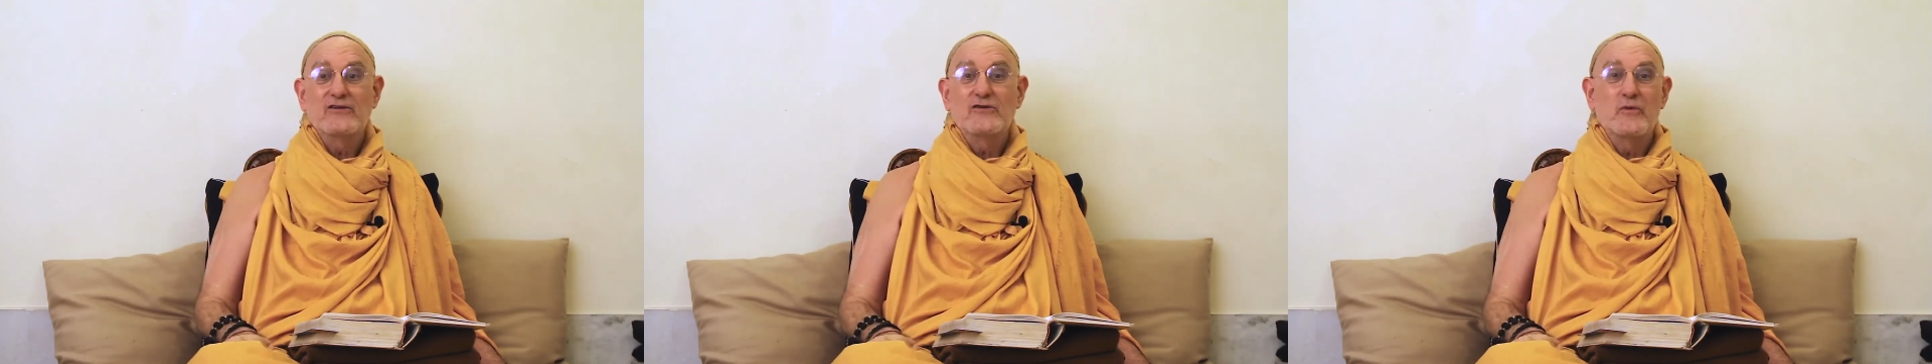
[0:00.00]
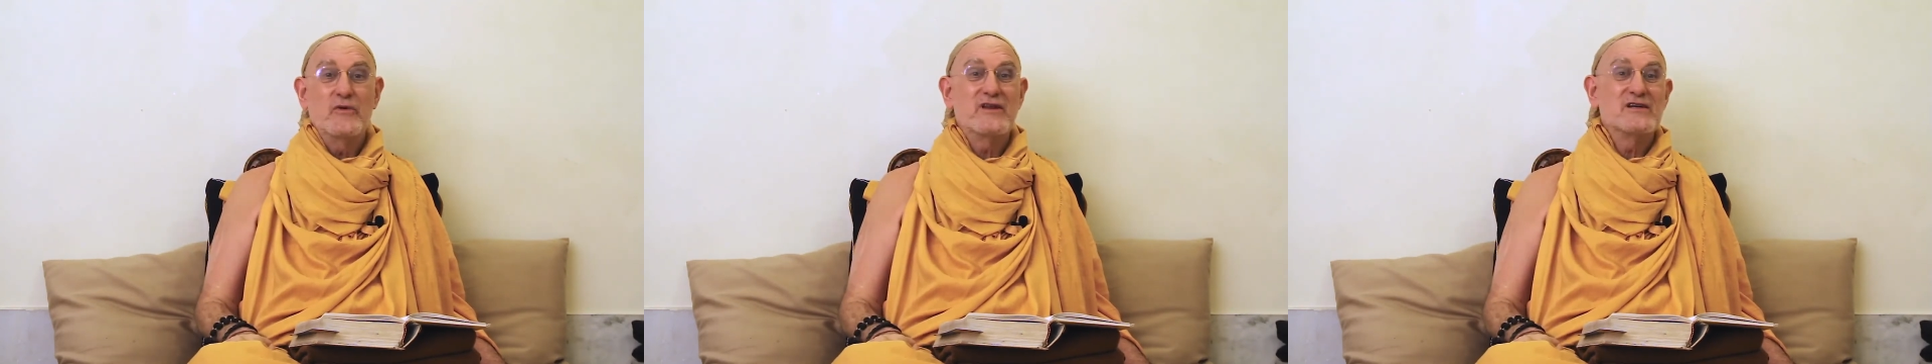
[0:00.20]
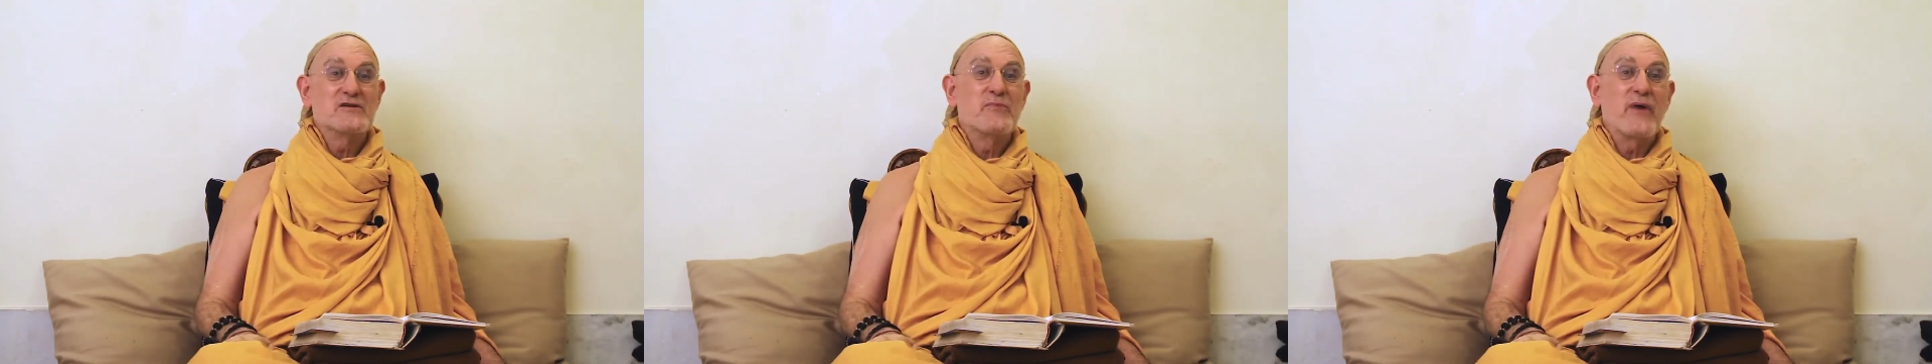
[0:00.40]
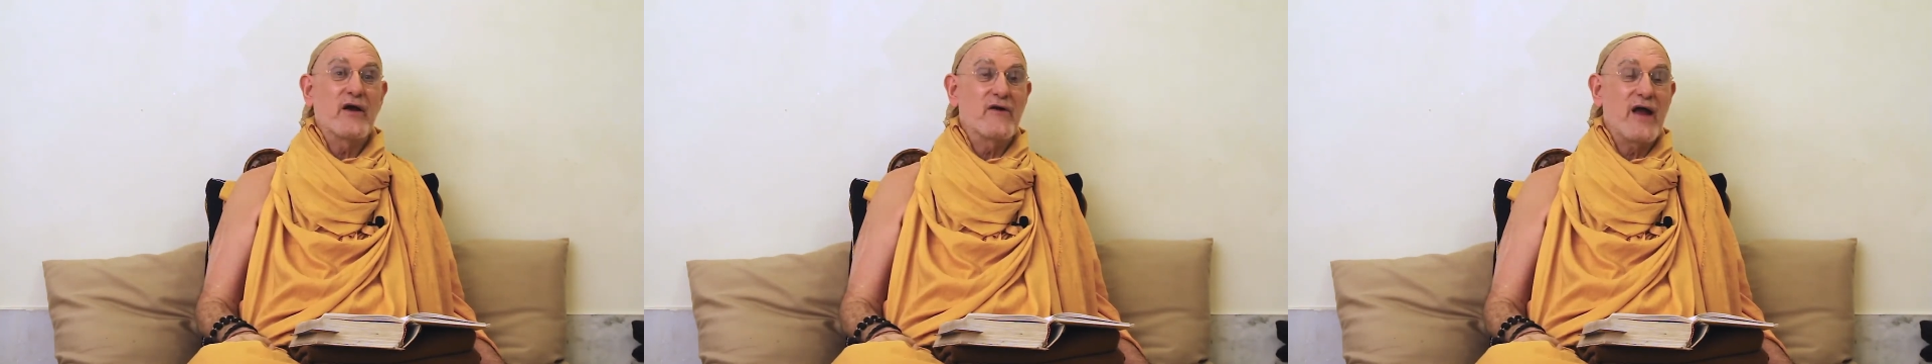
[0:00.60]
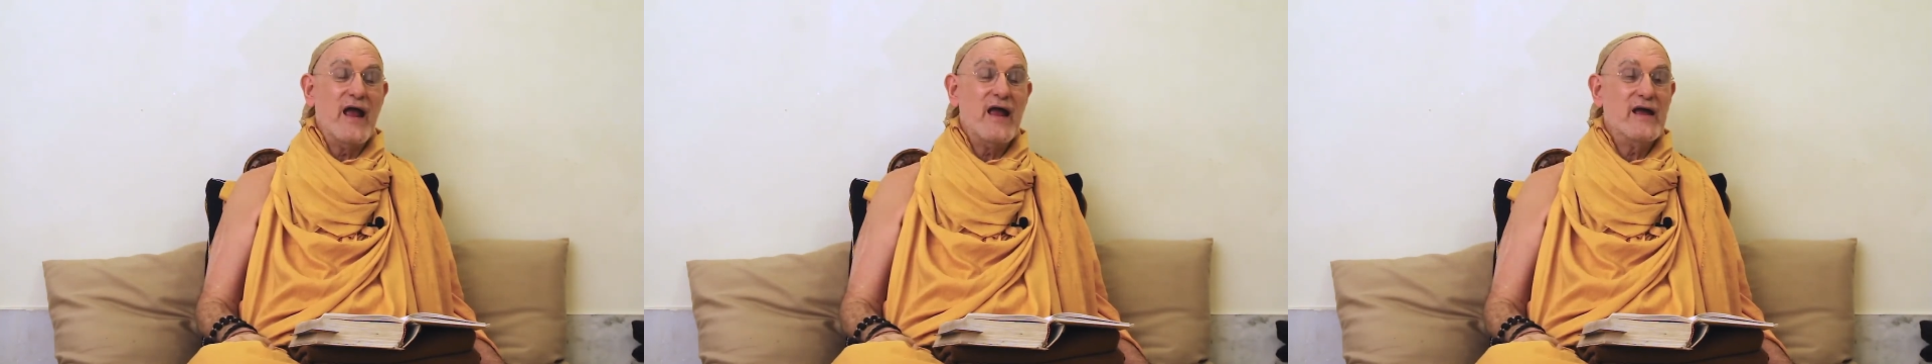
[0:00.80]
him with his bare
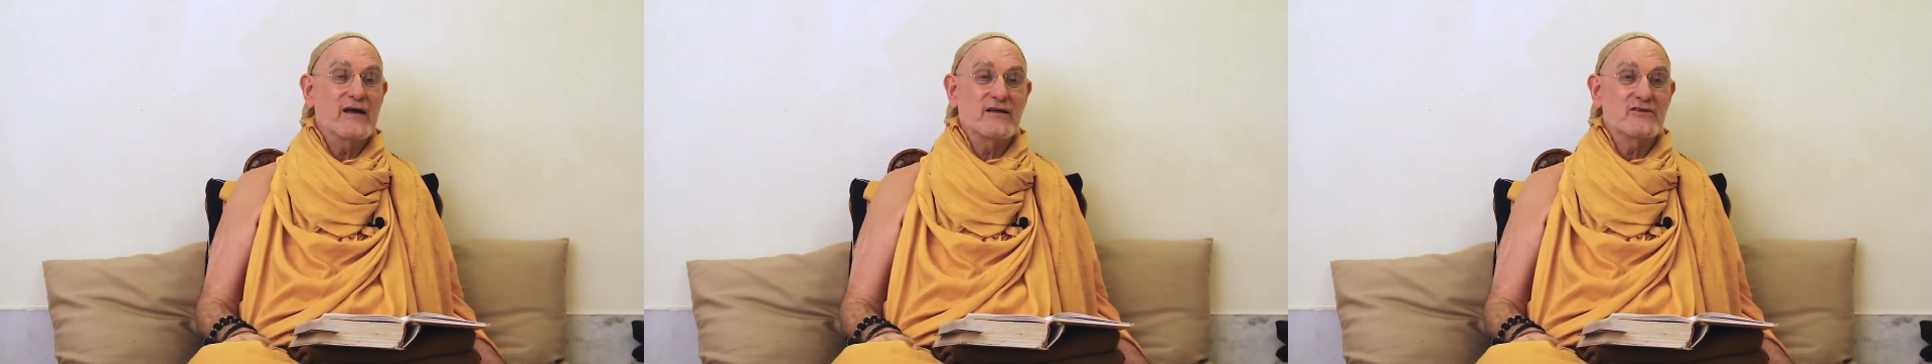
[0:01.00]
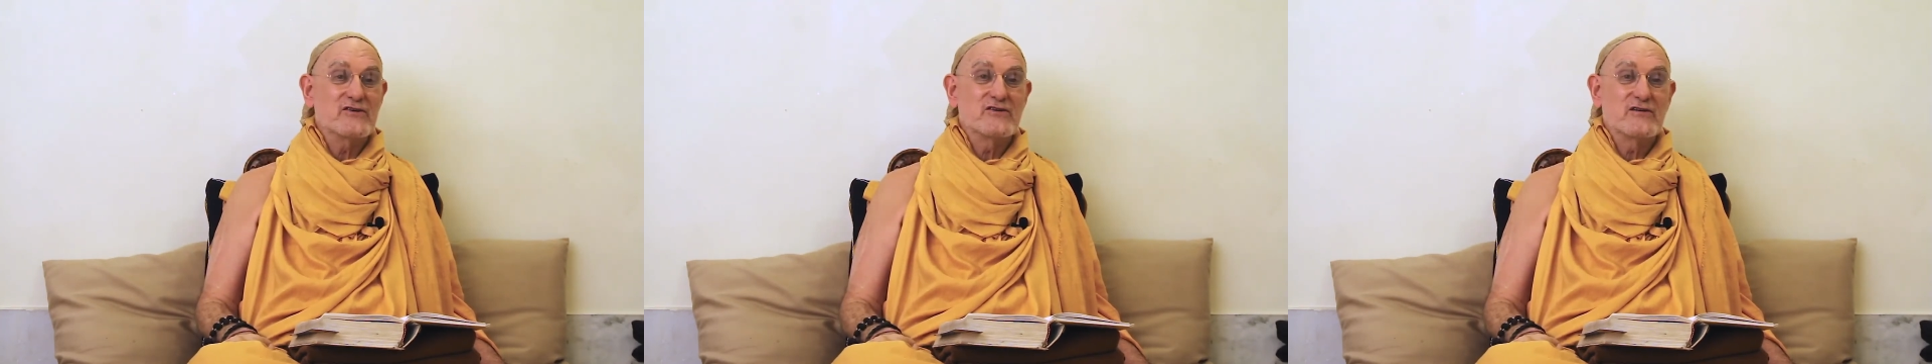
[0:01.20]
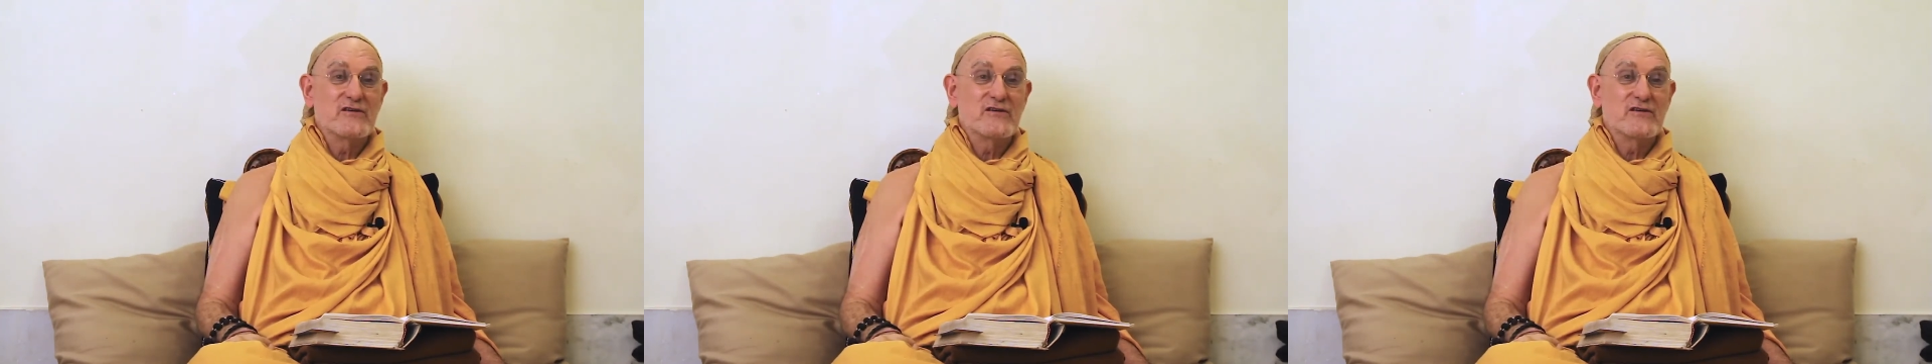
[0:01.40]
hands,